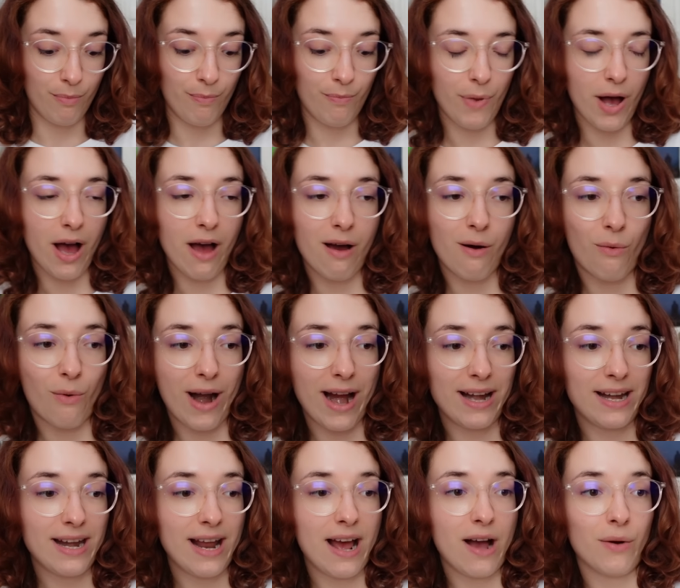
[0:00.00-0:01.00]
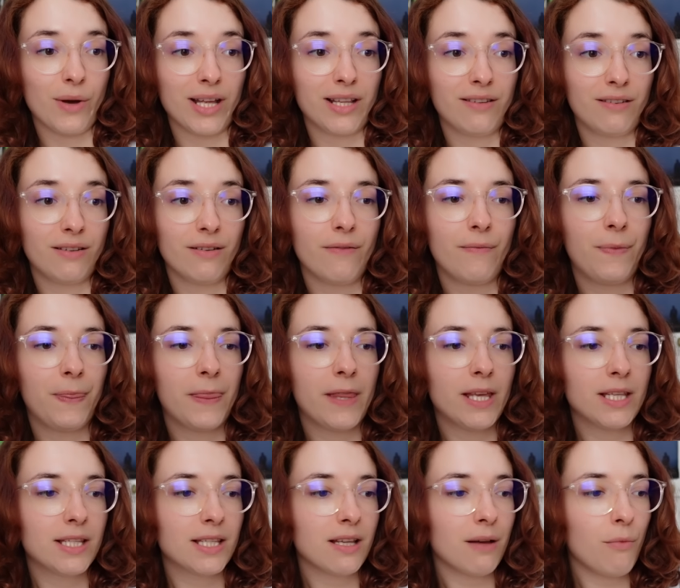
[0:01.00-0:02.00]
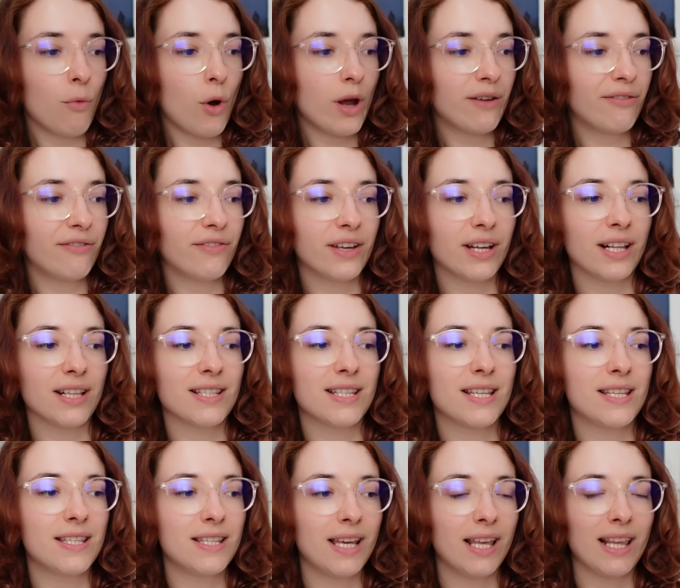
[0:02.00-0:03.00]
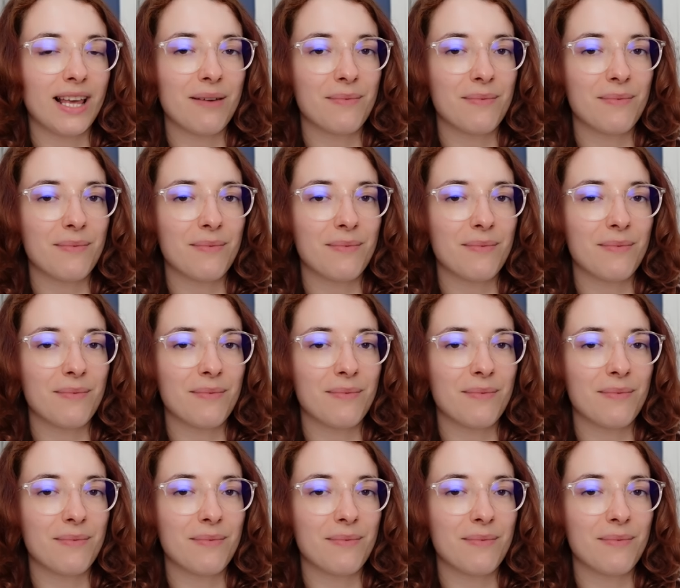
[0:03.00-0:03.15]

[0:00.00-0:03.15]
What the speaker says: but right now it somewhat feels silly,